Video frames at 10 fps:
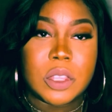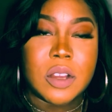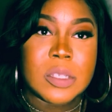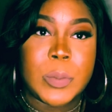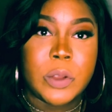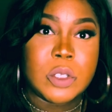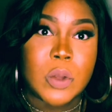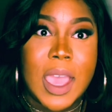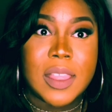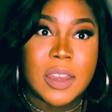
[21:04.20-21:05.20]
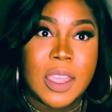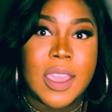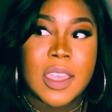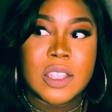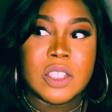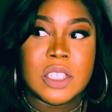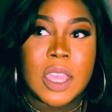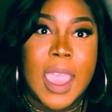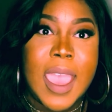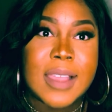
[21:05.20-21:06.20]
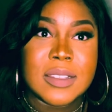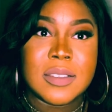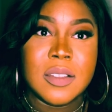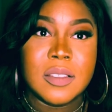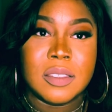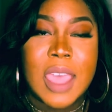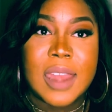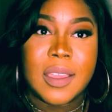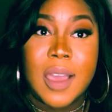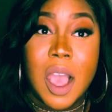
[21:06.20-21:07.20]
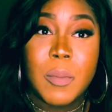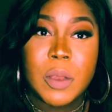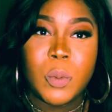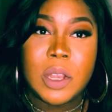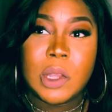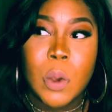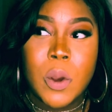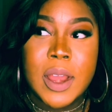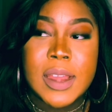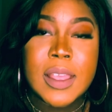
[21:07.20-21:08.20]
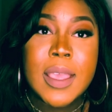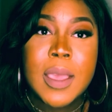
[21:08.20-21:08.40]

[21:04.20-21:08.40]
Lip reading: her spirituality, and she has that in common with Lauren.